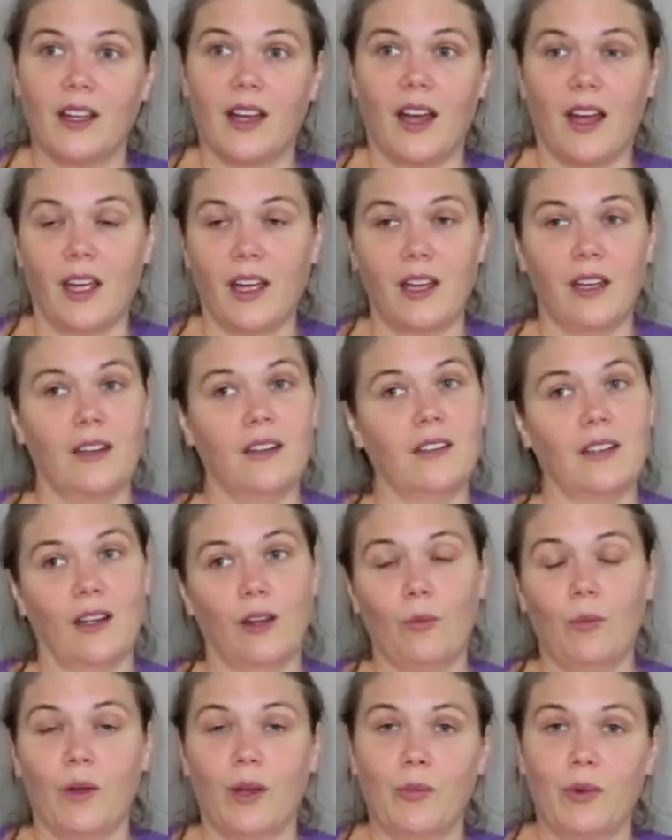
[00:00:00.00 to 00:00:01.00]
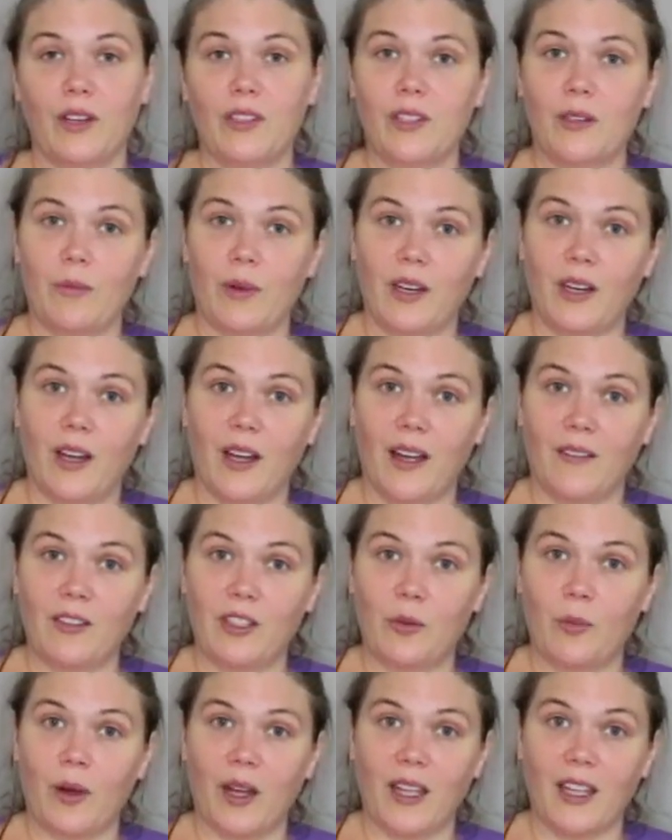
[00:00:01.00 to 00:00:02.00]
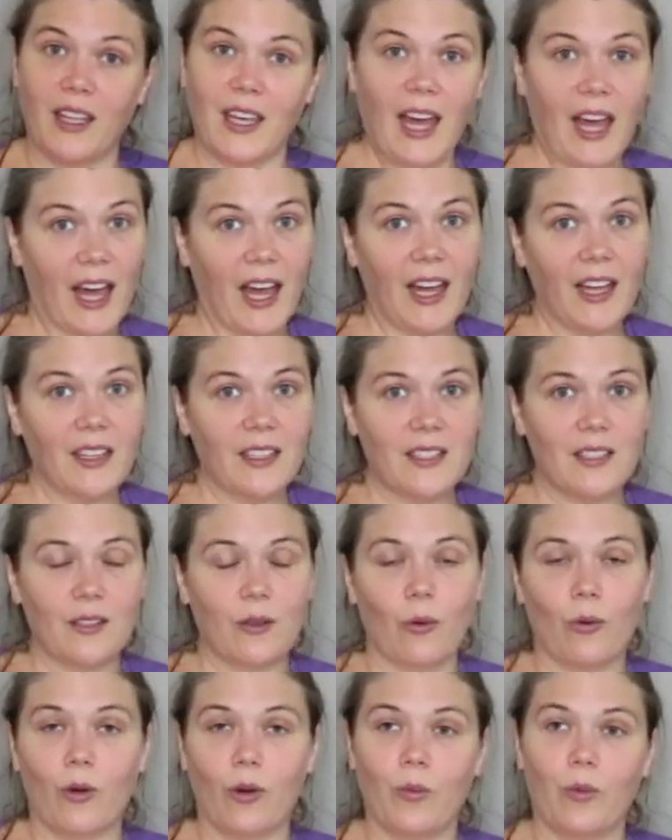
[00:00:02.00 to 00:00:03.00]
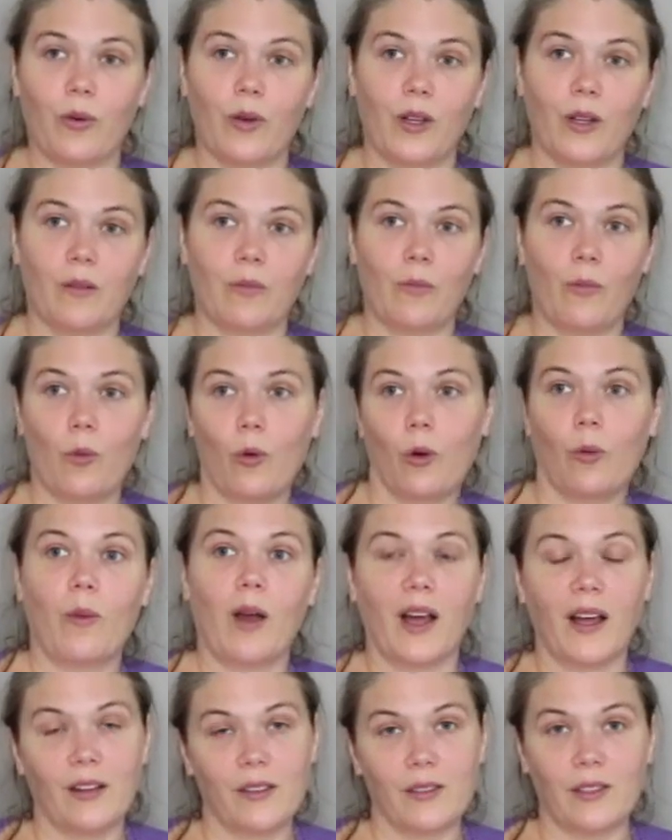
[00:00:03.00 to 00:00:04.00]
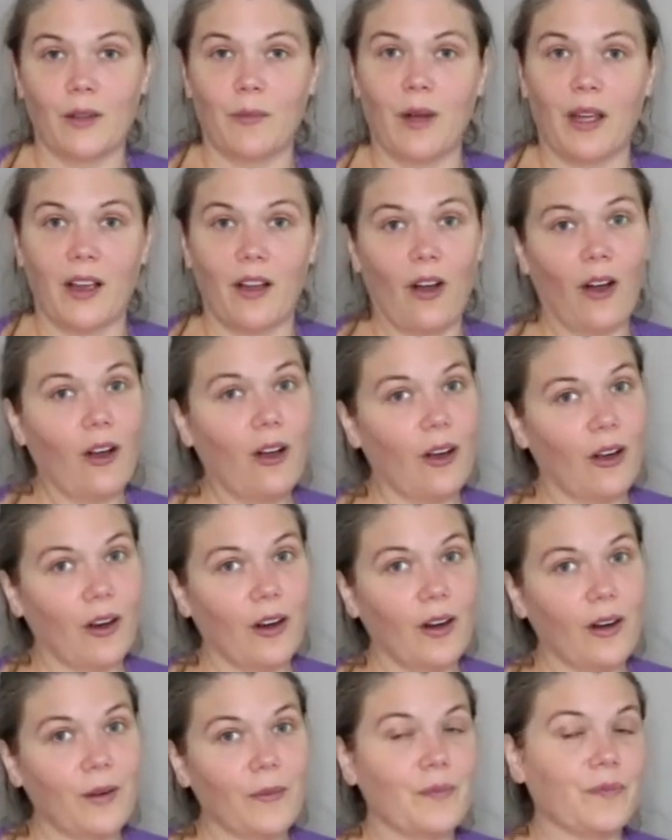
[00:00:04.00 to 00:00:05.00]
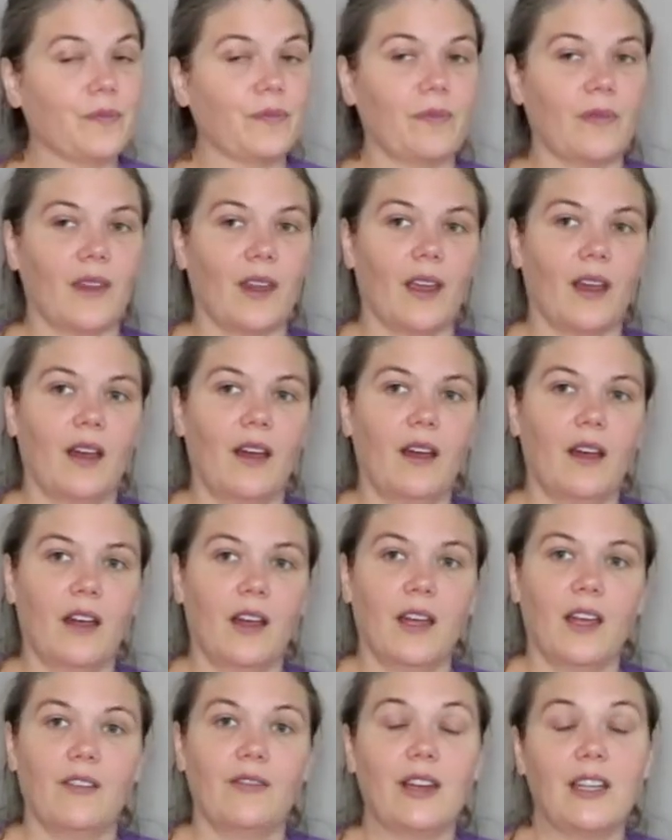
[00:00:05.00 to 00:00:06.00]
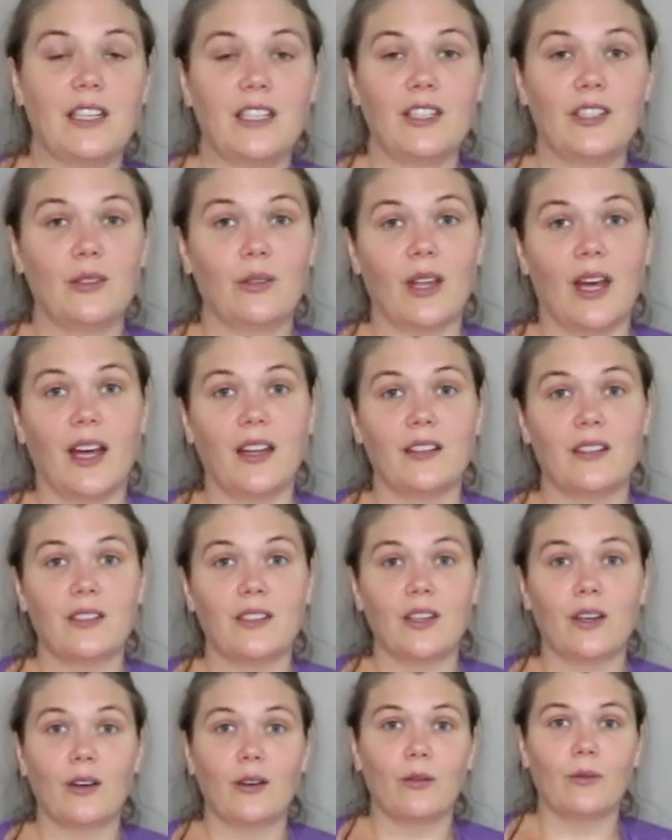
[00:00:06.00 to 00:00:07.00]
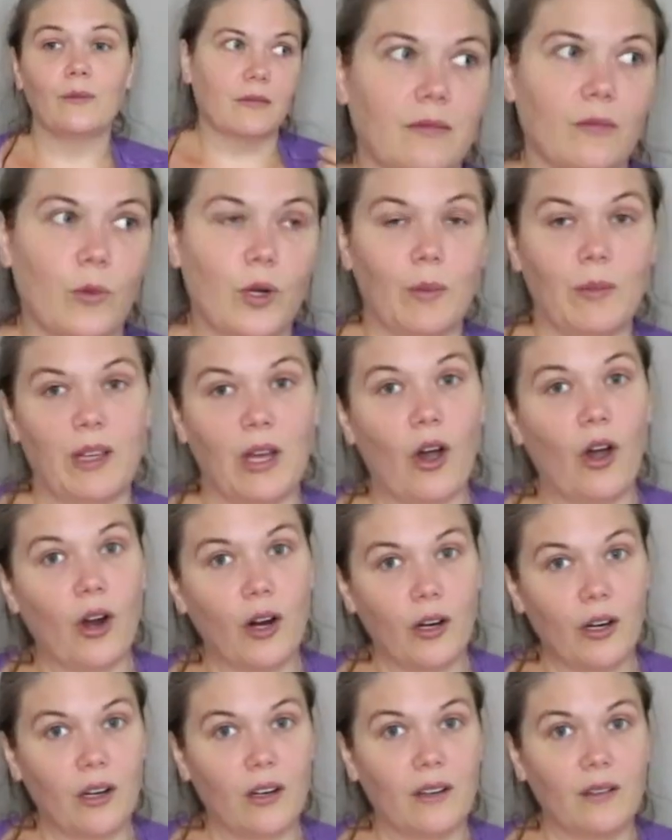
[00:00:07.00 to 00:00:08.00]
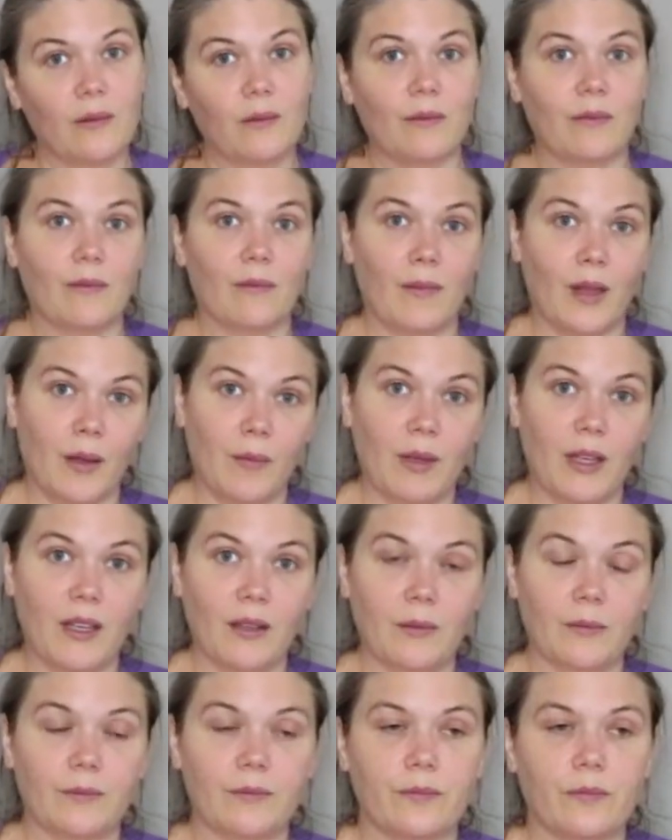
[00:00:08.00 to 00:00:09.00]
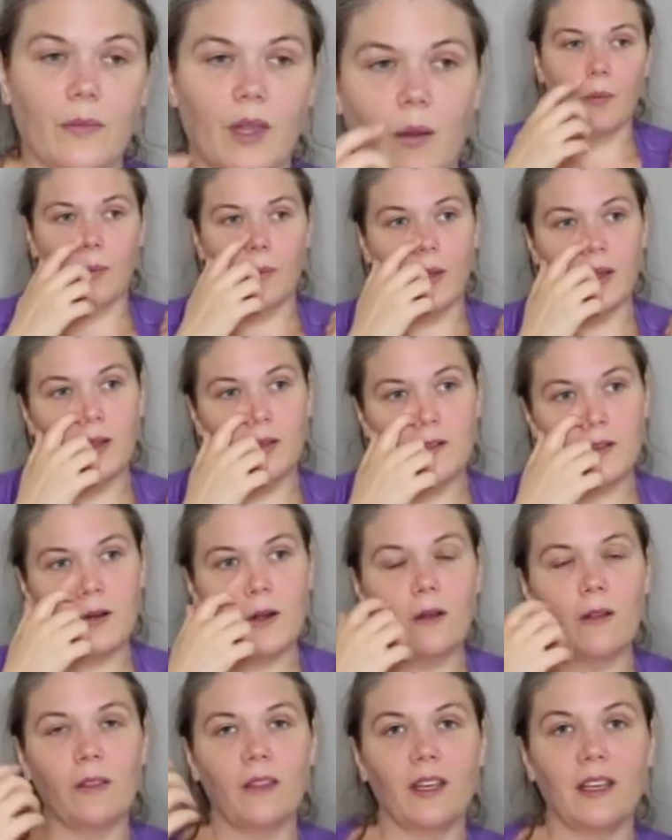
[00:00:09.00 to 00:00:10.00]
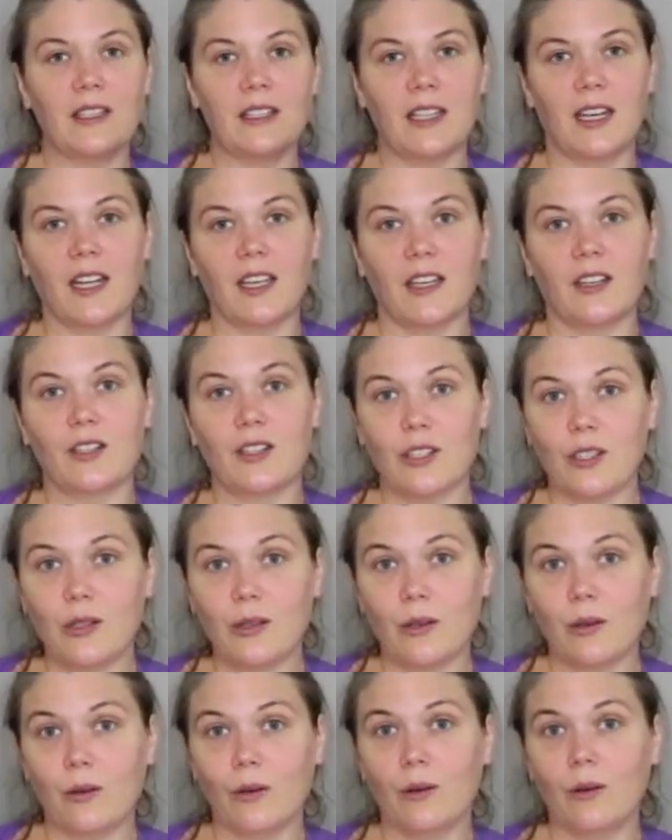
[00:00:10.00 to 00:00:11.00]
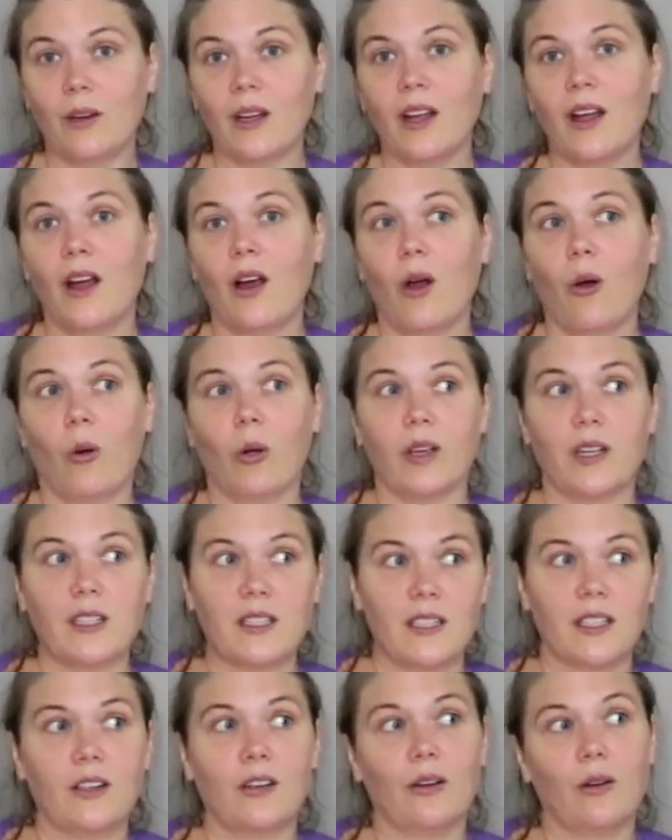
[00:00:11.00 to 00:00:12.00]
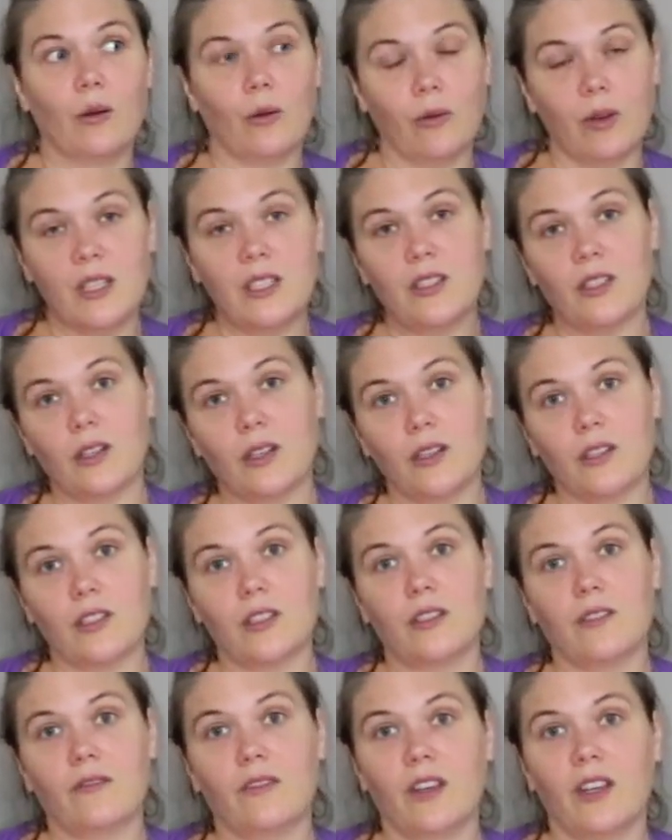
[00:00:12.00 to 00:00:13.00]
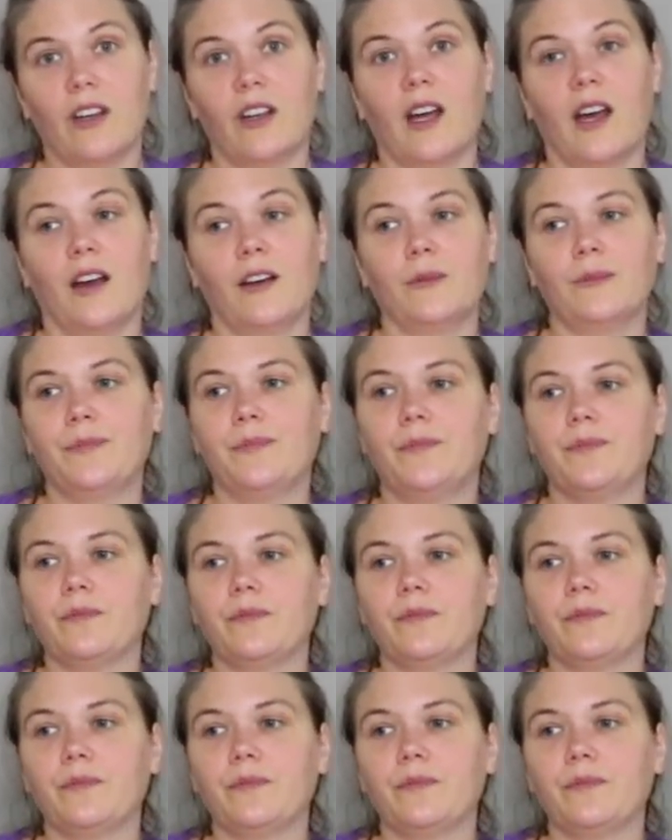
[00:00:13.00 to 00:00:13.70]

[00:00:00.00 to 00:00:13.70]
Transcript: and help my budget by not having to buy gas or put more miles on my car if I didn't do that. So would it be harder? Maybe. But those are all things that I can do or consider or research to figure out,